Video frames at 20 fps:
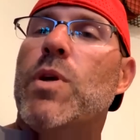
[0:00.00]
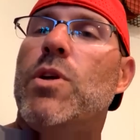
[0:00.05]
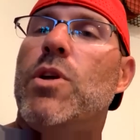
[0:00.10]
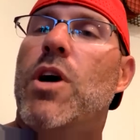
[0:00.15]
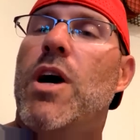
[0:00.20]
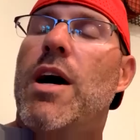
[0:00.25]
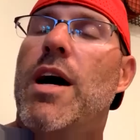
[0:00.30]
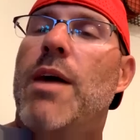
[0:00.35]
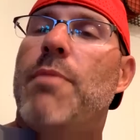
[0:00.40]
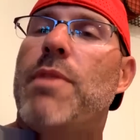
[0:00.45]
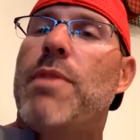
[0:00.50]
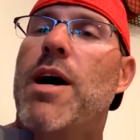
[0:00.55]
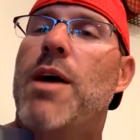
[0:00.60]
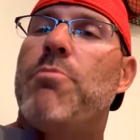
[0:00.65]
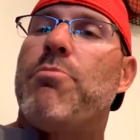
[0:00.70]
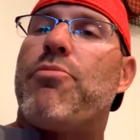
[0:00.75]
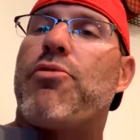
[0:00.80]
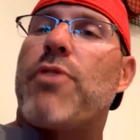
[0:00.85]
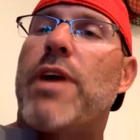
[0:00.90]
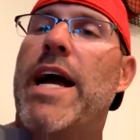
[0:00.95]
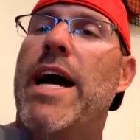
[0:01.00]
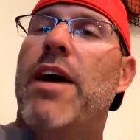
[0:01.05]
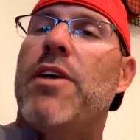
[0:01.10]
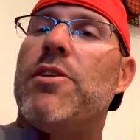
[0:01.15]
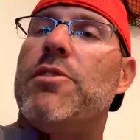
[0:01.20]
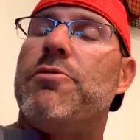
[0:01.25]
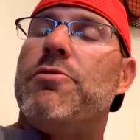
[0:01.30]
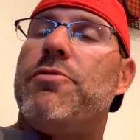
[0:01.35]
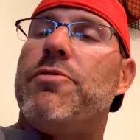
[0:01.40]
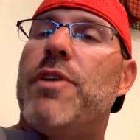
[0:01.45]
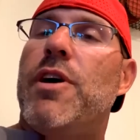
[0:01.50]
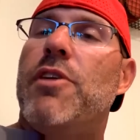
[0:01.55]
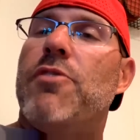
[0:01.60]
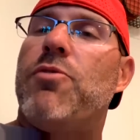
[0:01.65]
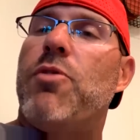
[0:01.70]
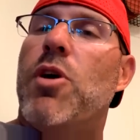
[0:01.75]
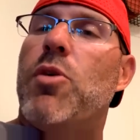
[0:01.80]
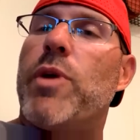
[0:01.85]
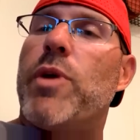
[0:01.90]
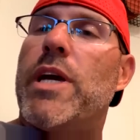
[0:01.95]
I'm proud of
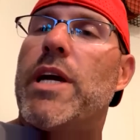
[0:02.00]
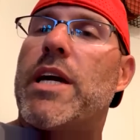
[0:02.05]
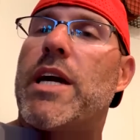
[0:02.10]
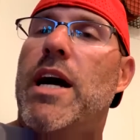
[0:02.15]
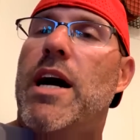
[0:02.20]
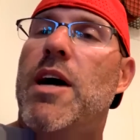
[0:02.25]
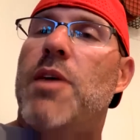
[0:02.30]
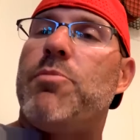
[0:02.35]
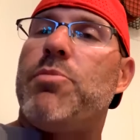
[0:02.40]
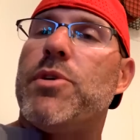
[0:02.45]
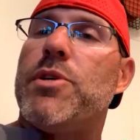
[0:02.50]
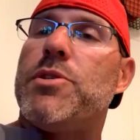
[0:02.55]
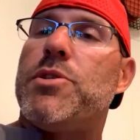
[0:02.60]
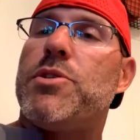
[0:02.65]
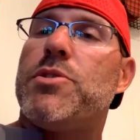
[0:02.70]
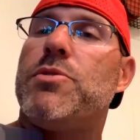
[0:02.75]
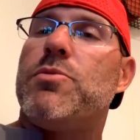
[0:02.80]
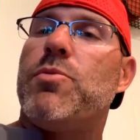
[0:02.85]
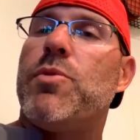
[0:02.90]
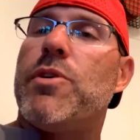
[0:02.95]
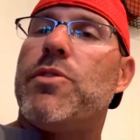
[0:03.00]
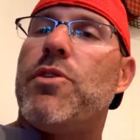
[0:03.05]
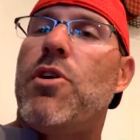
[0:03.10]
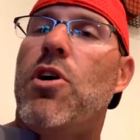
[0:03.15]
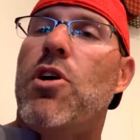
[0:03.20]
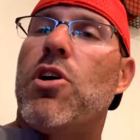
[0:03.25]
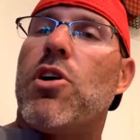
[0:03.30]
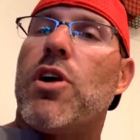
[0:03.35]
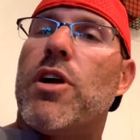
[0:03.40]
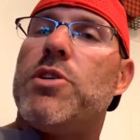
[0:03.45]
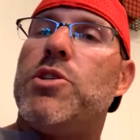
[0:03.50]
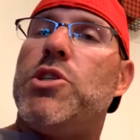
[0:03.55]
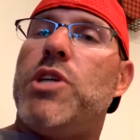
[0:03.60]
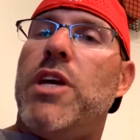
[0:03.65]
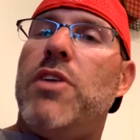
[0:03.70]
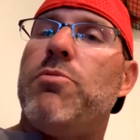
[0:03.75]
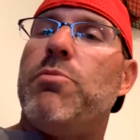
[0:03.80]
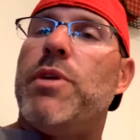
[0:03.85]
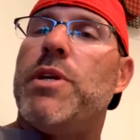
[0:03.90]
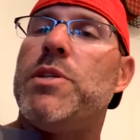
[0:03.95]
what we accomplished with all our
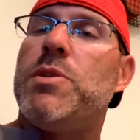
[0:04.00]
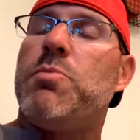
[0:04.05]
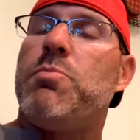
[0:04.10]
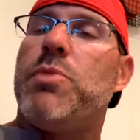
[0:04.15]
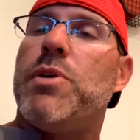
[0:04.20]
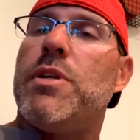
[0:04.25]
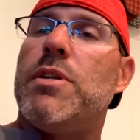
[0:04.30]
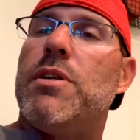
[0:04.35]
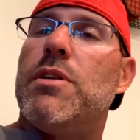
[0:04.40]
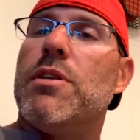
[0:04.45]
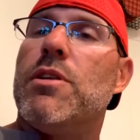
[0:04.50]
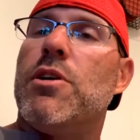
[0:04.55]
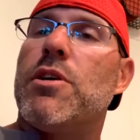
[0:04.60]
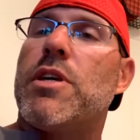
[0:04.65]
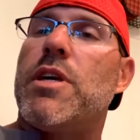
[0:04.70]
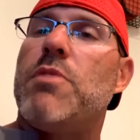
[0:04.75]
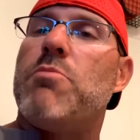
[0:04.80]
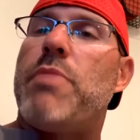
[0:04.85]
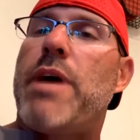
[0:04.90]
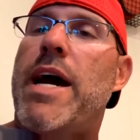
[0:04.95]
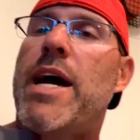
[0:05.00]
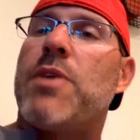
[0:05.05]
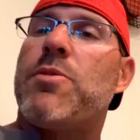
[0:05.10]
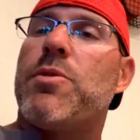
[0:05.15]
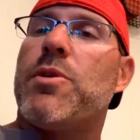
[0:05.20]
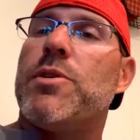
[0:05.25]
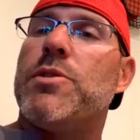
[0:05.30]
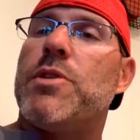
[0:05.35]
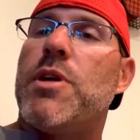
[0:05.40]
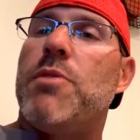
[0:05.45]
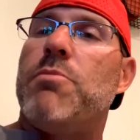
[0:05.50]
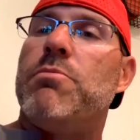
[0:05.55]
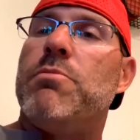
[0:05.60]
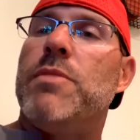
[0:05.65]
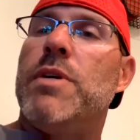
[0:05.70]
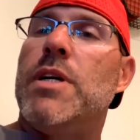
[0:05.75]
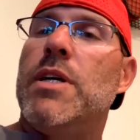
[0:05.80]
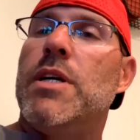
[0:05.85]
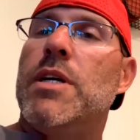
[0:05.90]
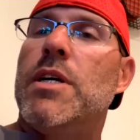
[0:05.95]
achievements, but looking backwards,
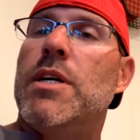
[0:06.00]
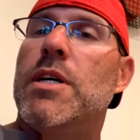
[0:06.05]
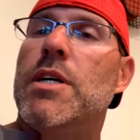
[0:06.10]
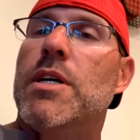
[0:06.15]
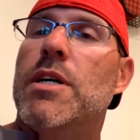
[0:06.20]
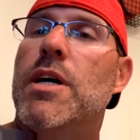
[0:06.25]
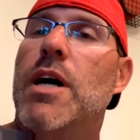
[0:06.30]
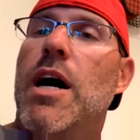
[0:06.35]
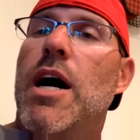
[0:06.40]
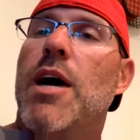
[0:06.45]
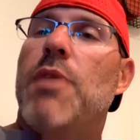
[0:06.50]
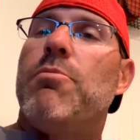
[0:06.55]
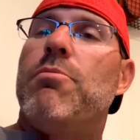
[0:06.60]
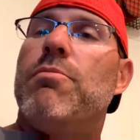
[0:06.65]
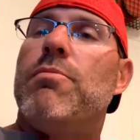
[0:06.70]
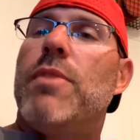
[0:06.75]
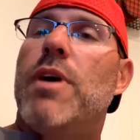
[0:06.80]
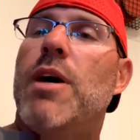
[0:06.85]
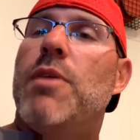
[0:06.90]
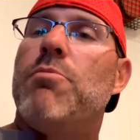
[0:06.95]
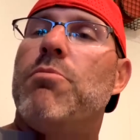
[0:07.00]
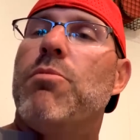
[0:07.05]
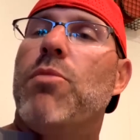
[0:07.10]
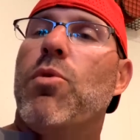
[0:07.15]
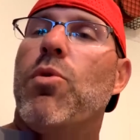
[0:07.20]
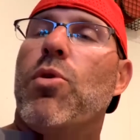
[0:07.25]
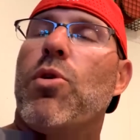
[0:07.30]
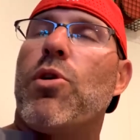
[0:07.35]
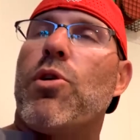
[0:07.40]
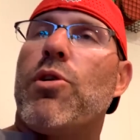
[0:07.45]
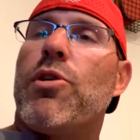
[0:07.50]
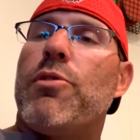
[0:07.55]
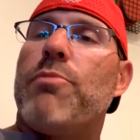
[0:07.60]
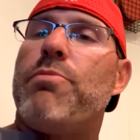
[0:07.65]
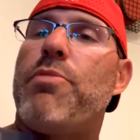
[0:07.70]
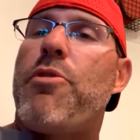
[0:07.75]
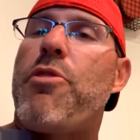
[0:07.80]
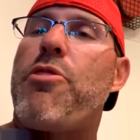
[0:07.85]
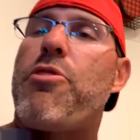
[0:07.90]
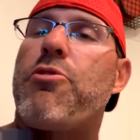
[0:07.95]
I'm more
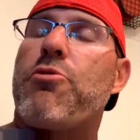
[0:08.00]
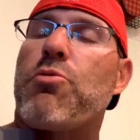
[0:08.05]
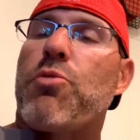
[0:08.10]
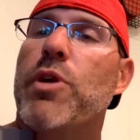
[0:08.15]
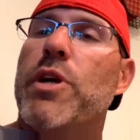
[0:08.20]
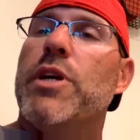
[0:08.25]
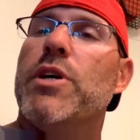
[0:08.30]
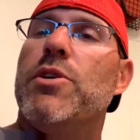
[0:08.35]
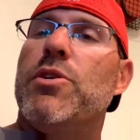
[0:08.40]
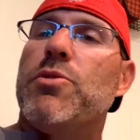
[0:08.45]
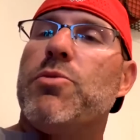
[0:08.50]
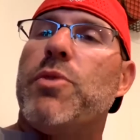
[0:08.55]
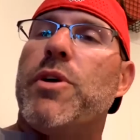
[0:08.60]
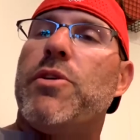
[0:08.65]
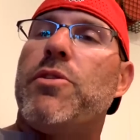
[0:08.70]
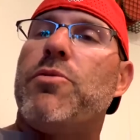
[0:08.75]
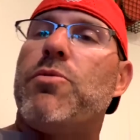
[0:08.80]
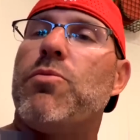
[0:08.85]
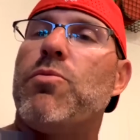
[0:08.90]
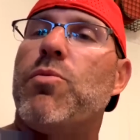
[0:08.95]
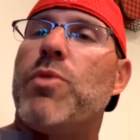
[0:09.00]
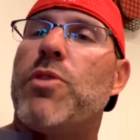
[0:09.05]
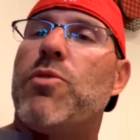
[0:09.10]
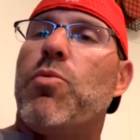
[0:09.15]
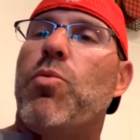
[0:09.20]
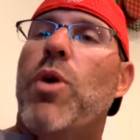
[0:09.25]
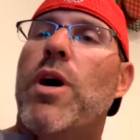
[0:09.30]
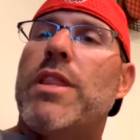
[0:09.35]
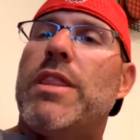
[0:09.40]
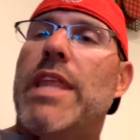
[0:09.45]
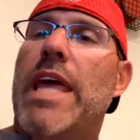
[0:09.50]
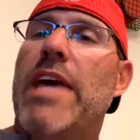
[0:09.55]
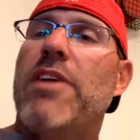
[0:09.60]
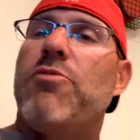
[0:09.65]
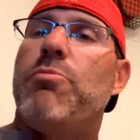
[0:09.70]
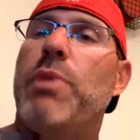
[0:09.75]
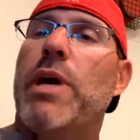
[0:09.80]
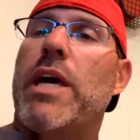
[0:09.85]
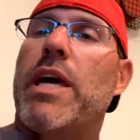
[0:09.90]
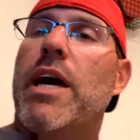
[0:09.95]
thrilled with what
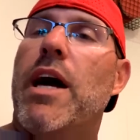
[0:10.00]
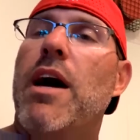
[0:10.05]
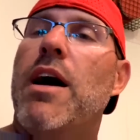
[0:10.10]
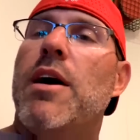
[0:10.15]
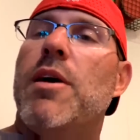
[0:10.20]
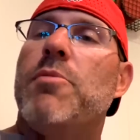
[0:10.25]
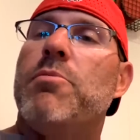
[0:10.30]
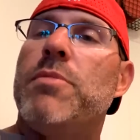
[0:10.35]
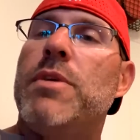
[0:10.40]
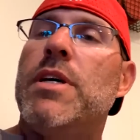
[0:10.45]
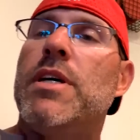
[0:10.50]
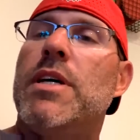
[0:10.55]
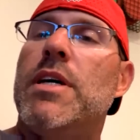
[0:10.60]
they've become